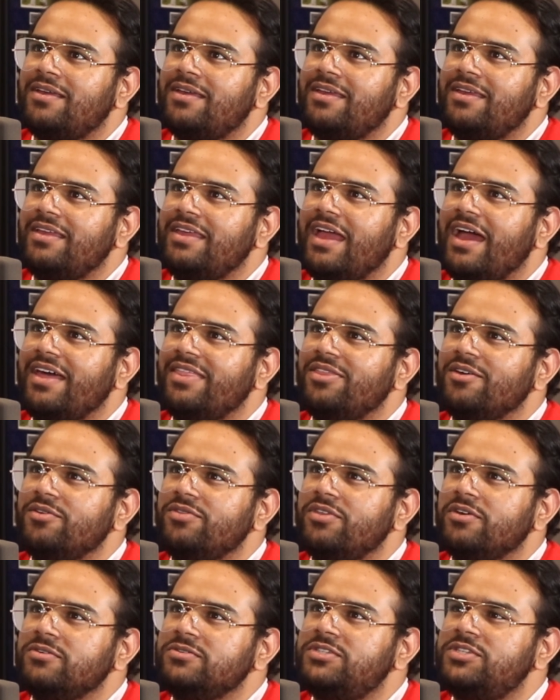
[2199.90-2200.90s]

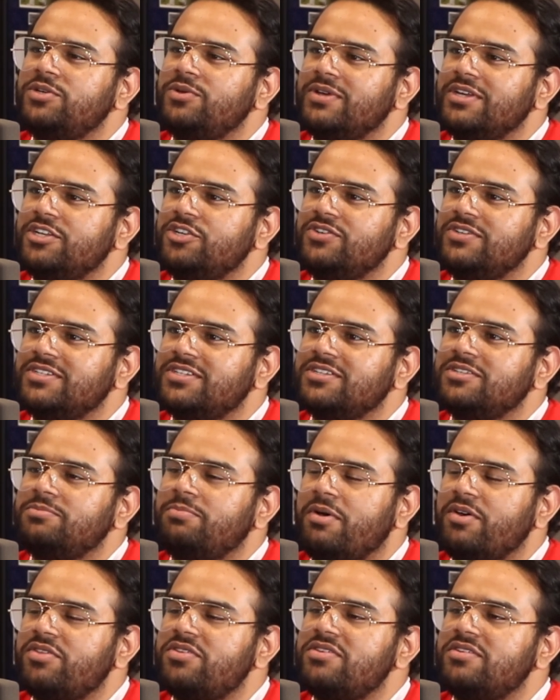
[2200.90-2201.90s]
those two injuries, because
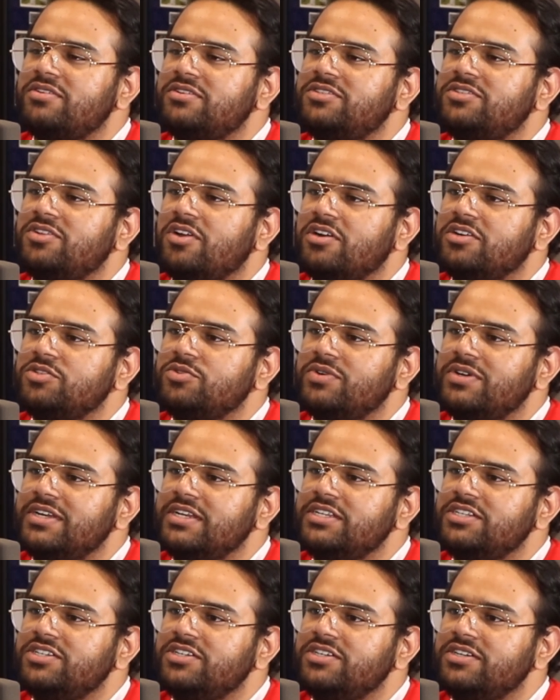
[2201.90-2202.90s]
both of their stars were
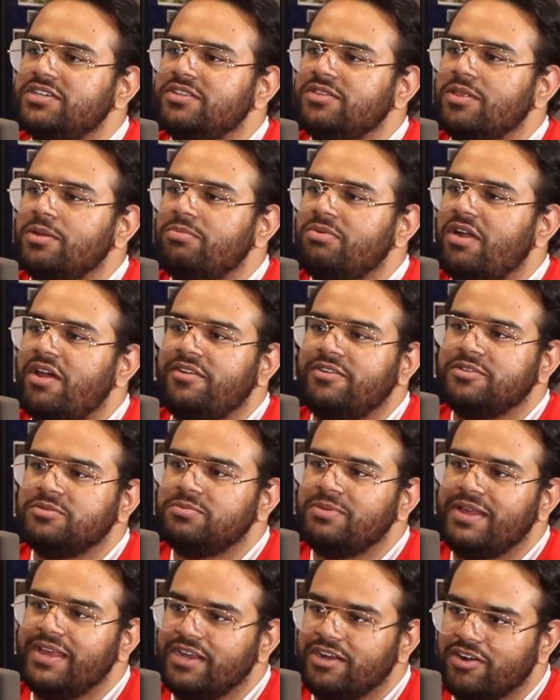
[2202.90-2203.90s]
injured. LeBron was
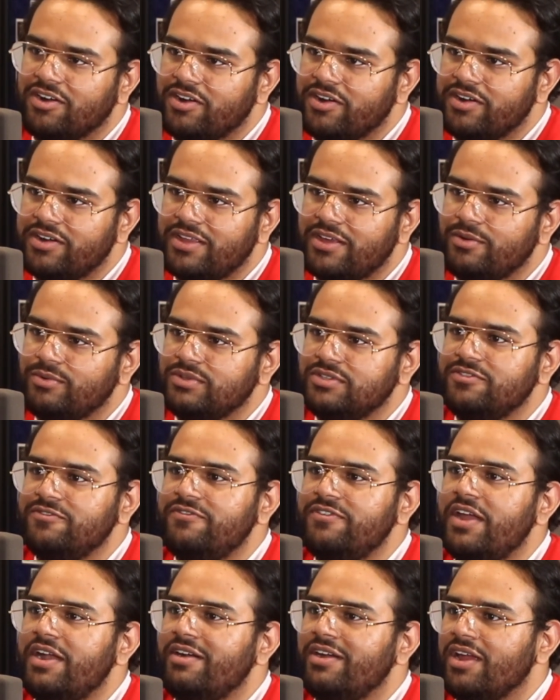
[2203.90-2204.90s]
playing hurt. It was
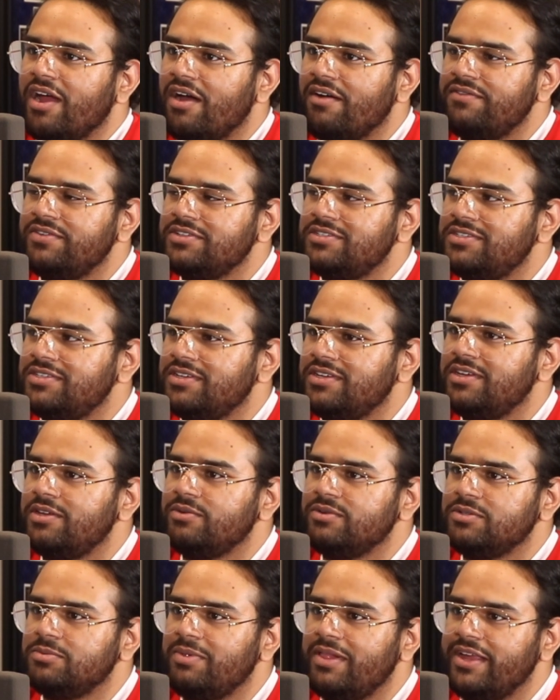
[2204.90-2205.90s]
very obvious he
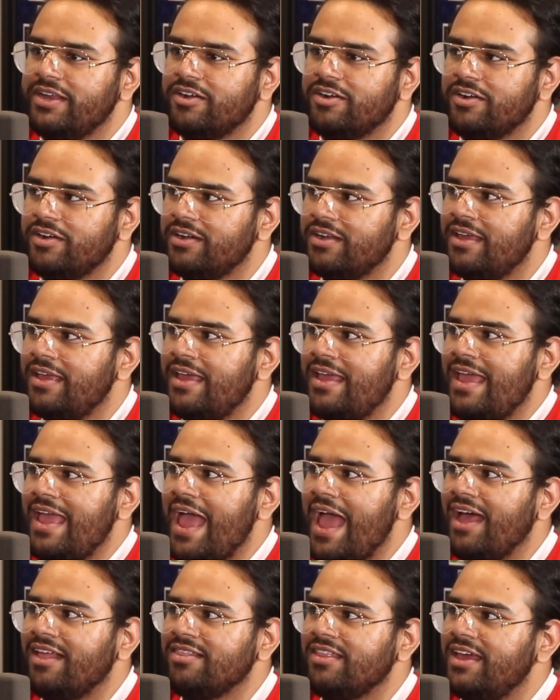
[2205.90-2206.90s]
was playing hurt.
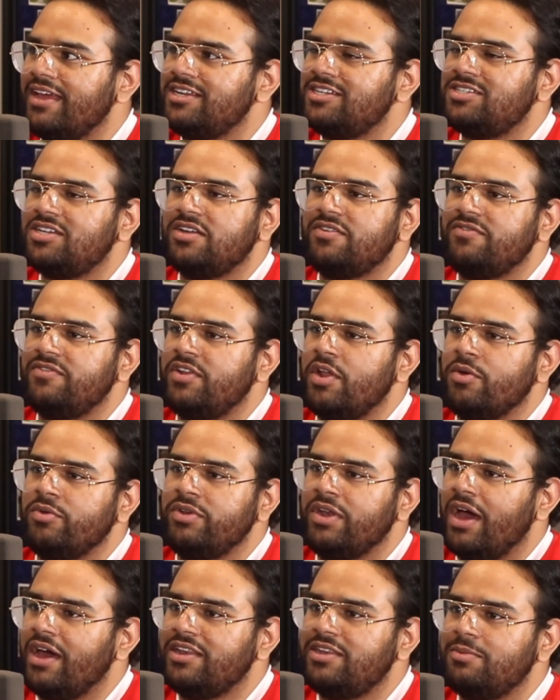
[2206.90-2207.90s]
LA should have
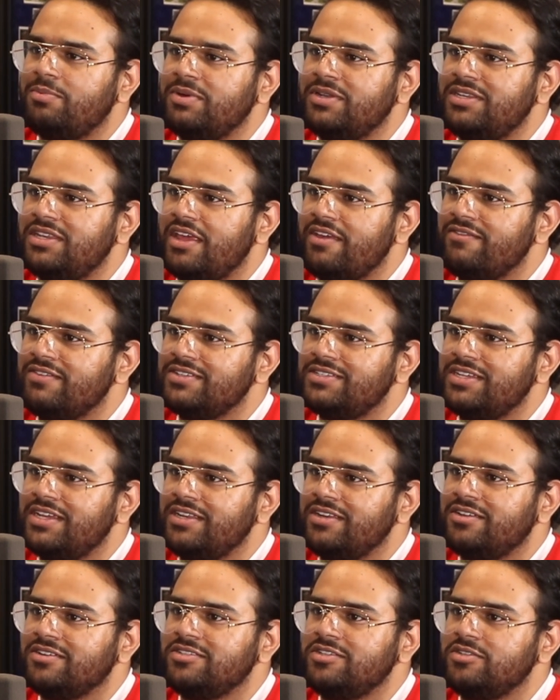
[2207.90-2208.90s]
known not to put Davis
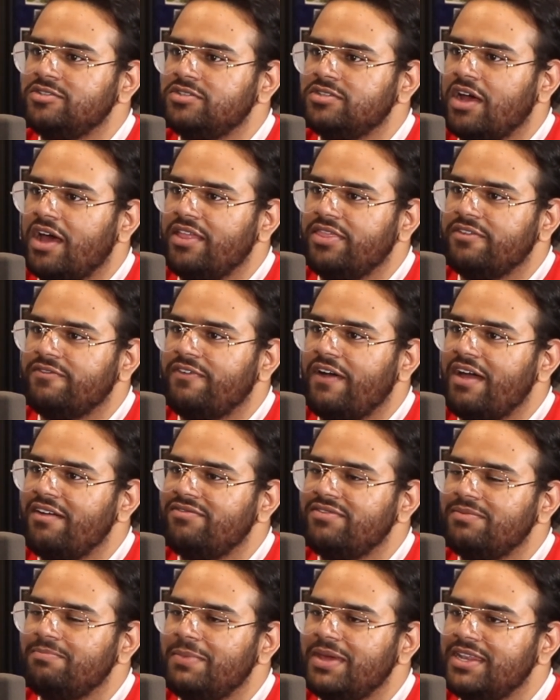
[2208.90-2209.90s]
in because he saw in the
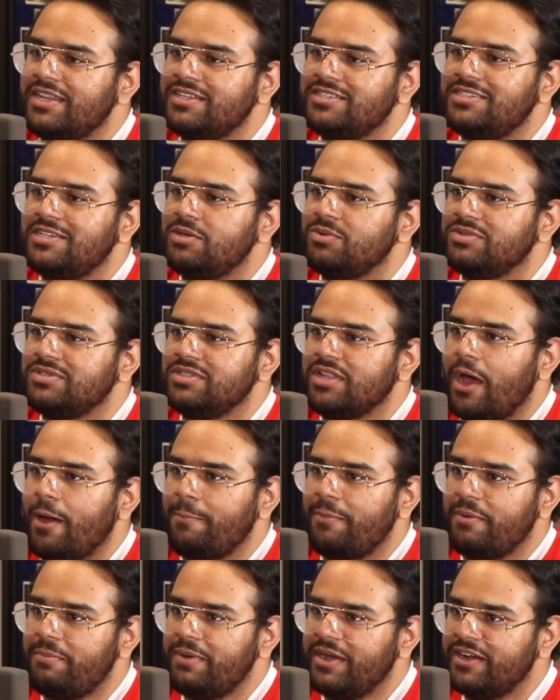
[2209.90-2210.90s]
5 minutes he was
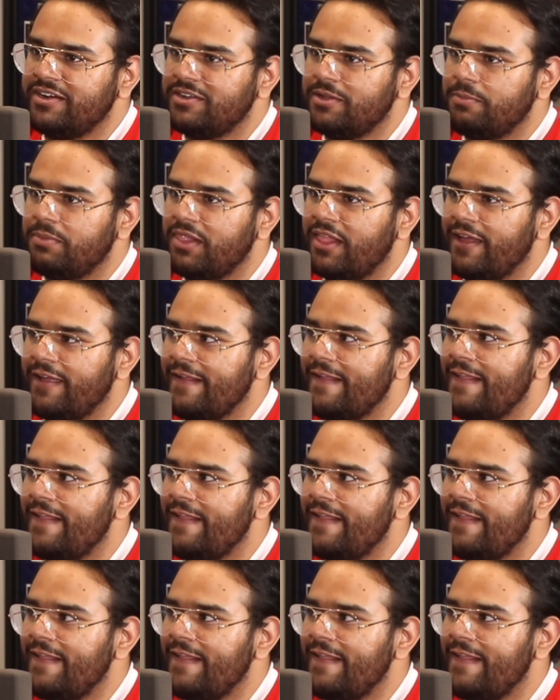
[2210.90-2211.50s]
not prepared to play.